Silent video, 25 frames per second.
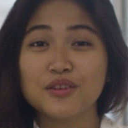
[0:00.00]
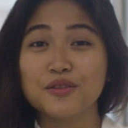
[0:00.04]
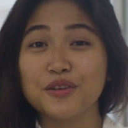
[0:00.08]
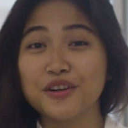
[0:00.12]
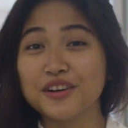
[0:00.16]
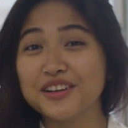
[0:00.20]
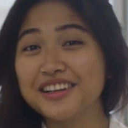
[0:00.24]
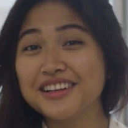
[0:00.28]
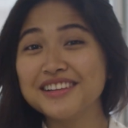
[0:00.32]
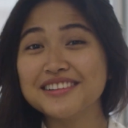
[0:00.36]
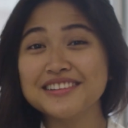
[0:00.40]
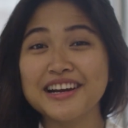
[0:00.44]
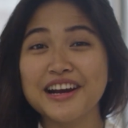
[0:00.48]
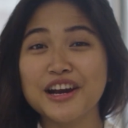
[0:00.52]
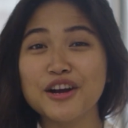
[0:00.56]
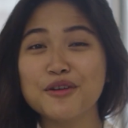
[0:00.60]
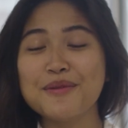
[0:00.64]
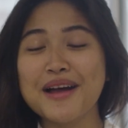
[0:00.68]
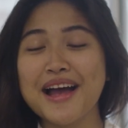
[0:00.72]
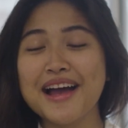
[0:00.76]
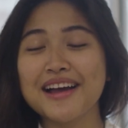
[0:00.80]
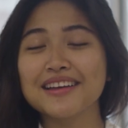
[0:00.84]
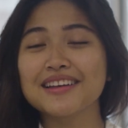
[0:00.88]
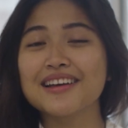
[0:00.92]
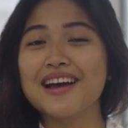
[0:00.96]
For the
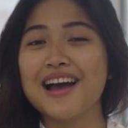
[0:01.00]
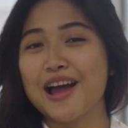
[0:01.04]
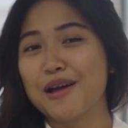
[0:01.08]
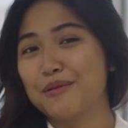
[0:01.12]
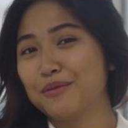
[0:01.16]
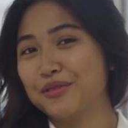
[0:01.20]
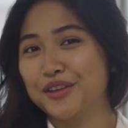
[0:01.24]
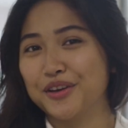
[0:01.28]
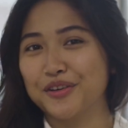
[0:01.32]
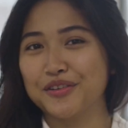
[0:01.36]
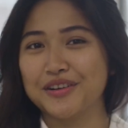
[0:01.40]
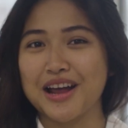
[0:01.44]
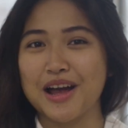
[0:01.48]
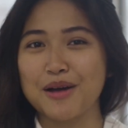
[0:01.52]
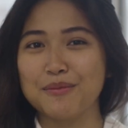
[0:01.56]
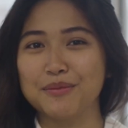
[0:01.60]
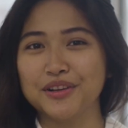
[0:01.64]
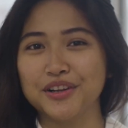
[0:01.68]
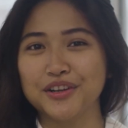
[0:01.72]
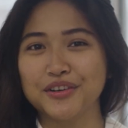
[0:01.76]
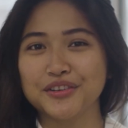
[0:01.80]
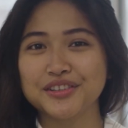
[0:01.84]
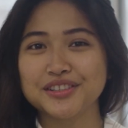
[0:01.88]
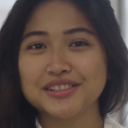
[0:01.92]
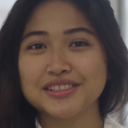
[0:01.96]
Interrobang, I'm Theone
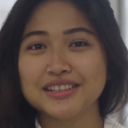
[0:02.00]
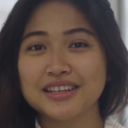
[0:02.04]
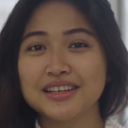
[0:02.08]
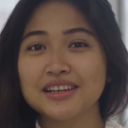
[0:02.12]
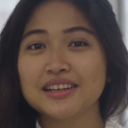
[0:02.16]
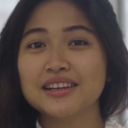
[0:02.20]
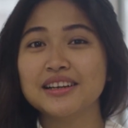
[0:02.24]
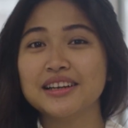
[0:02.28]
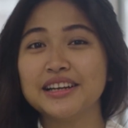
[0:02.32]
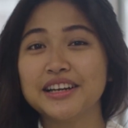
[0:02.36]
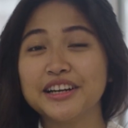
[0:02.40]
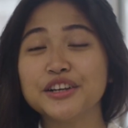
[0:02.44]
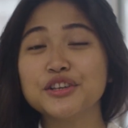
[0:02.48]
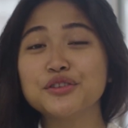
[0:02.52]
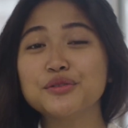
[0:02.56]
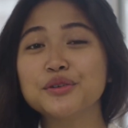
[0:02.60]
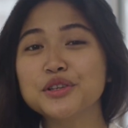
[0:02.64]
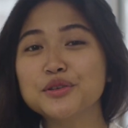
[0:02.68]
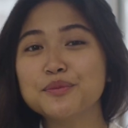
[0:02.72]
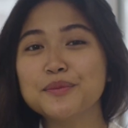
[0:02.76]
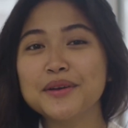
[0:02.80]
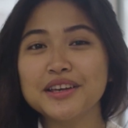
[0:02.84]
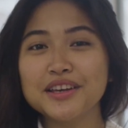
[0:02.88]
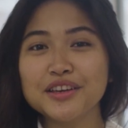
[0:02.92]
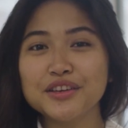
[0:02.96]
Abalos. Here's
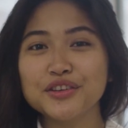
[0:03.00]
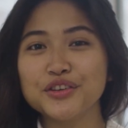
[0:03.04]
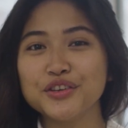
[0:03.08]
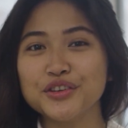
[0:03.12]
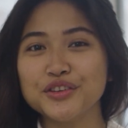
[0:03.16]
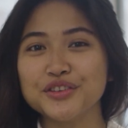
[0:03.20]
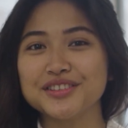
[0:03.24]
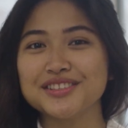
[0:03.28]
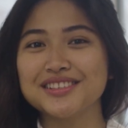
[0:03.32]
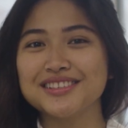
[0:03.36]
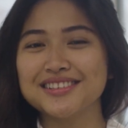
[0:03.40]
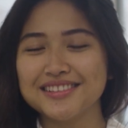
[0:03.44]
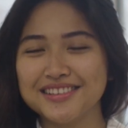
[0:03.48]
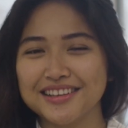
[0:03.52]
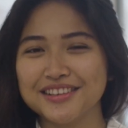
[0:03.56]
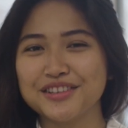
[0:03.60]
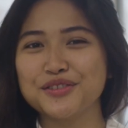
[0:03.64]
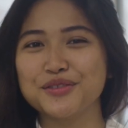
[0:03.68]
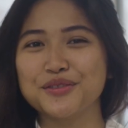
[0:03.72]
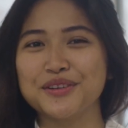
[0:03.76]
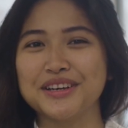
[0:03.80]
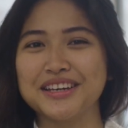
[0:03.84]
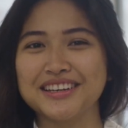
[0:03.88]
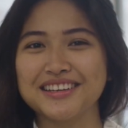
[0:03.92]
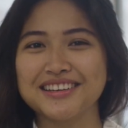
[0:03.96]
what's making news
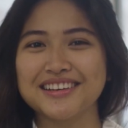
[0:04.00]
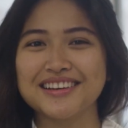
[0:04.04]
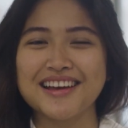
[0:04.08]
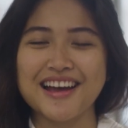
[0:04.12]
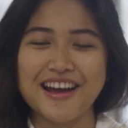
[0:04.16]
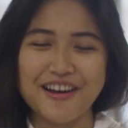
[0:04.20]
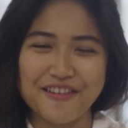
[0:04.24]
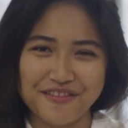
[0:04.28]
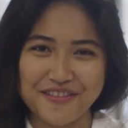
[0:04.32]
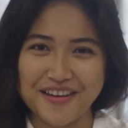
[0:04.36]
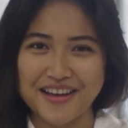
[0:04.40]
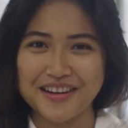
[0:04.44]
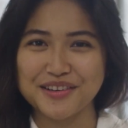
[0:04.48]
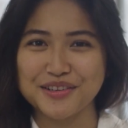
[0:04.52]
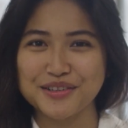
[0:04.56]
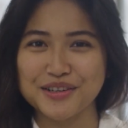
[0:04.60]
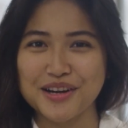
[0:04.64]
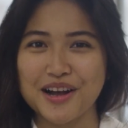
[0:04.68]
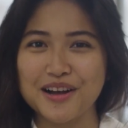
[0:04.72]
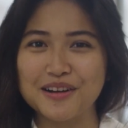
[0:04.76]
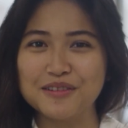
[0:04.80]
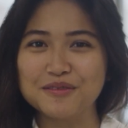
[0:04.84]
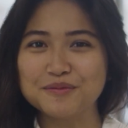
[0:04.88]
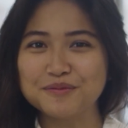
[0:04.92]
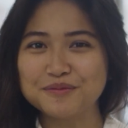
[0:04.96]
this week at
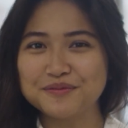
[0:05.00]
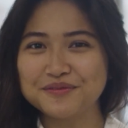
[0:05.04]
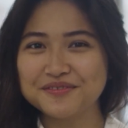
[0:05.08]
Fanshawe.